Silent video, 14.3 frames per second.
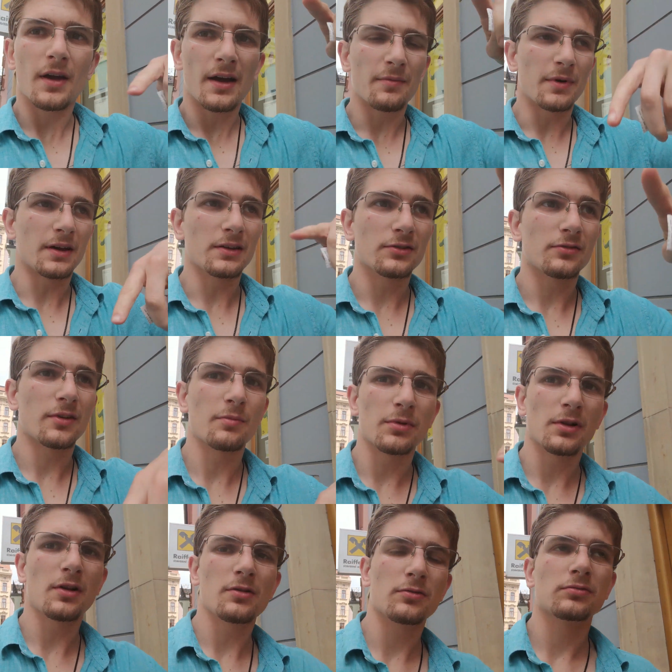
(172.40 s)
I have my Instagram
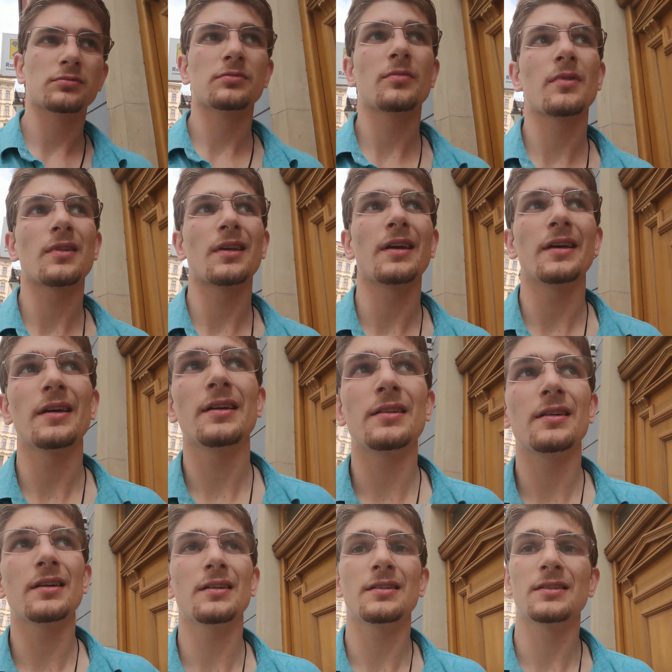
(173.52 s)
below.
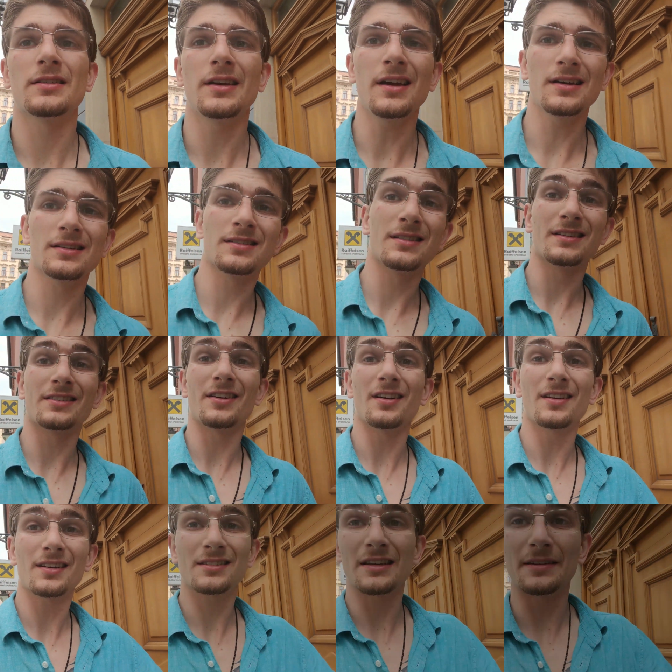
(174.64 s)
And uh, yeah, see
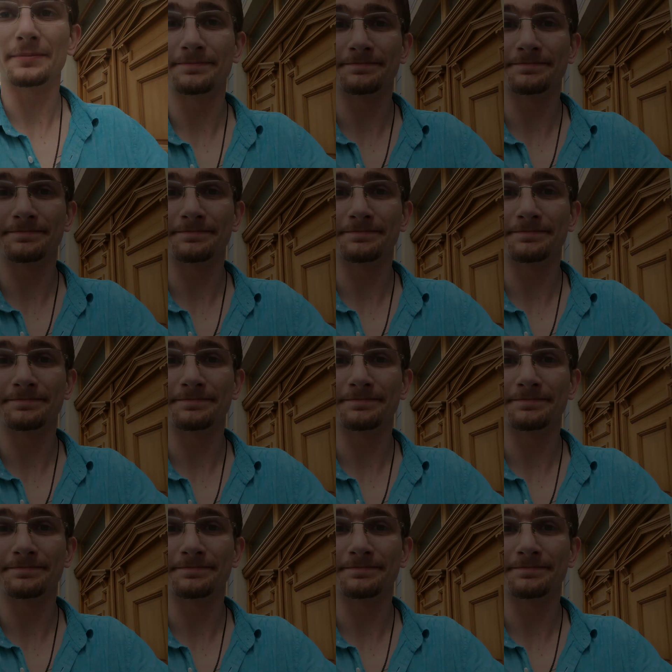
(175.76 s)
y'all next time.